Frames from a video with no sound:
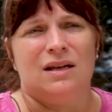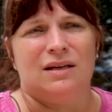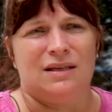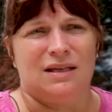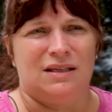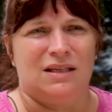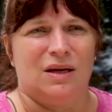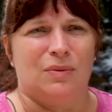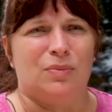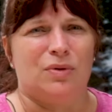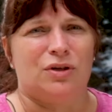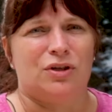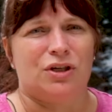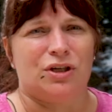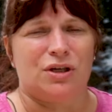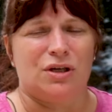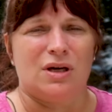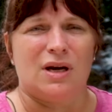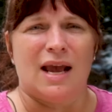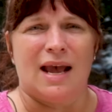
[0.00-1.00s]
to
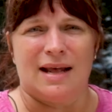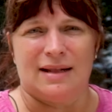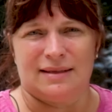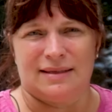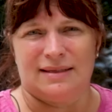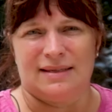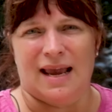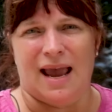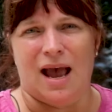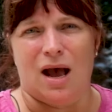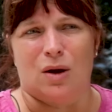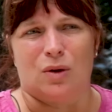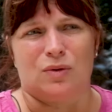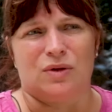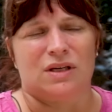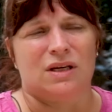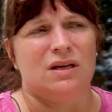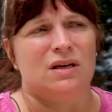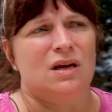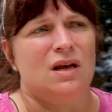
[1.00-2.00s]
temperature and
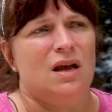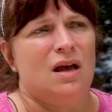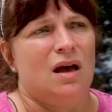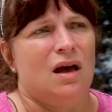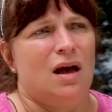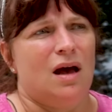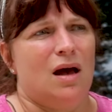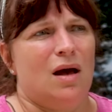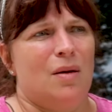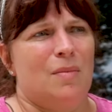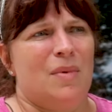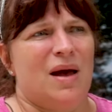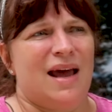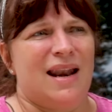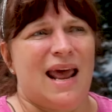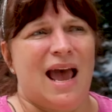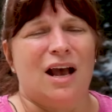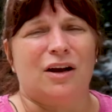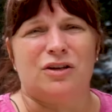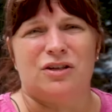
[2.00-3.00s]
sound.
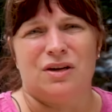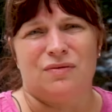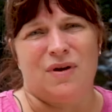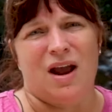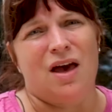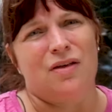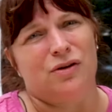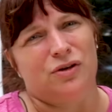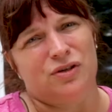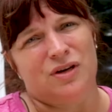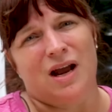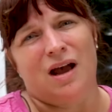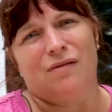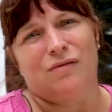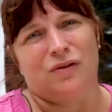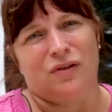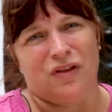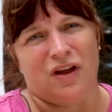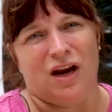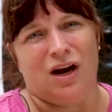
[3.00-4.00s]
I'd actually rather
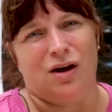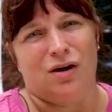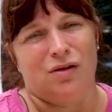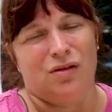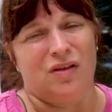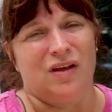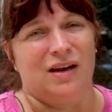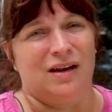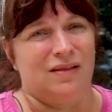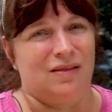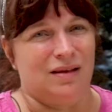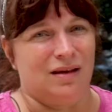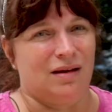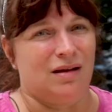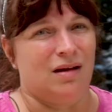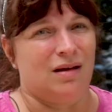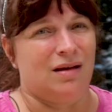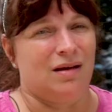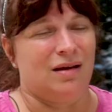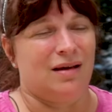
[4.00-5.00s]
travel there than in the
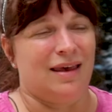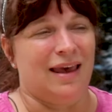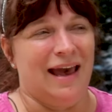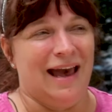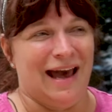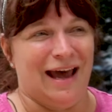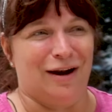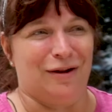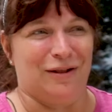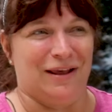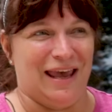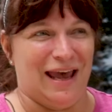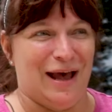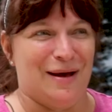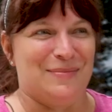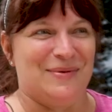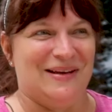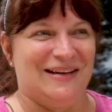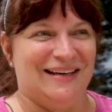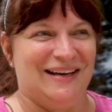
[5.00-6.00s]
cattle
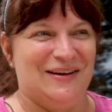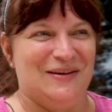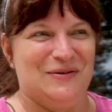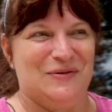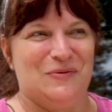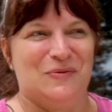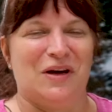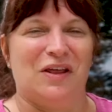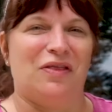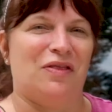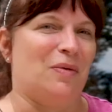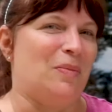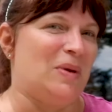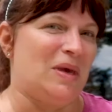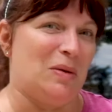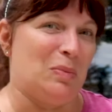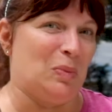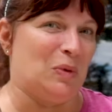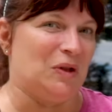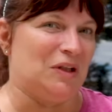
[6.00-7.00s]
cabin with the
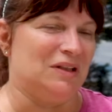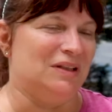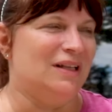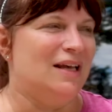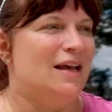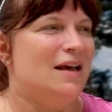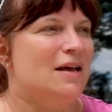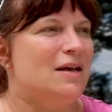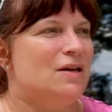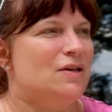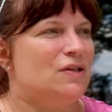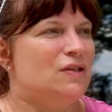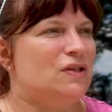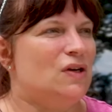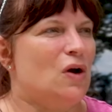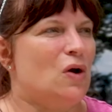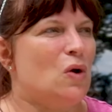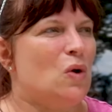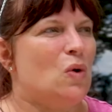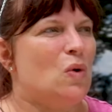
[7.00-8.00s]
people.
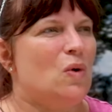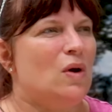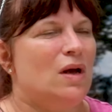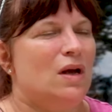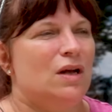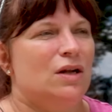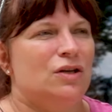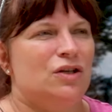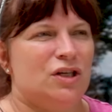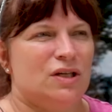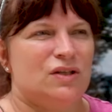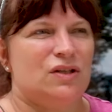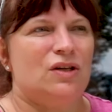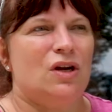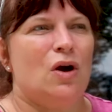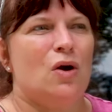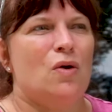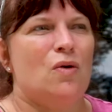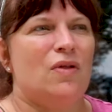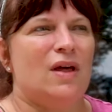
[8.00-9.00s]
So just
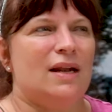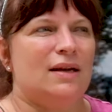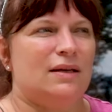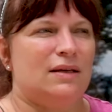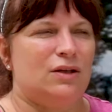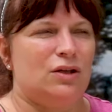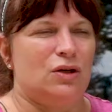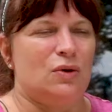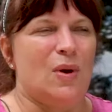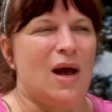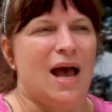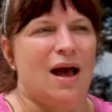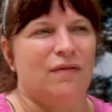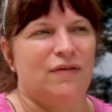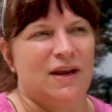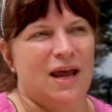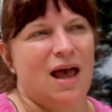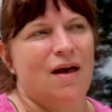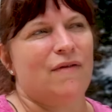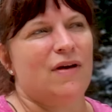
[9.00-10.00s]
know that you have
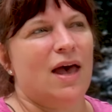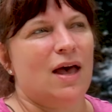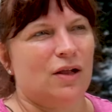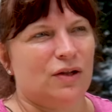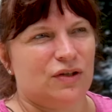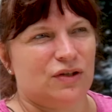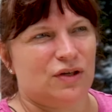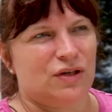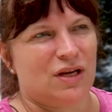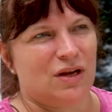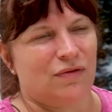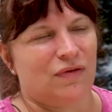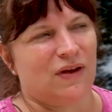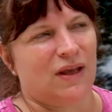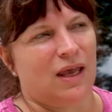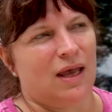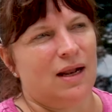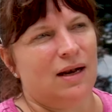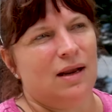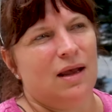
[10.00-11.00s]
to have a health
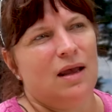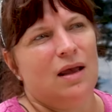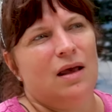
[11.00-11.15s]
certificate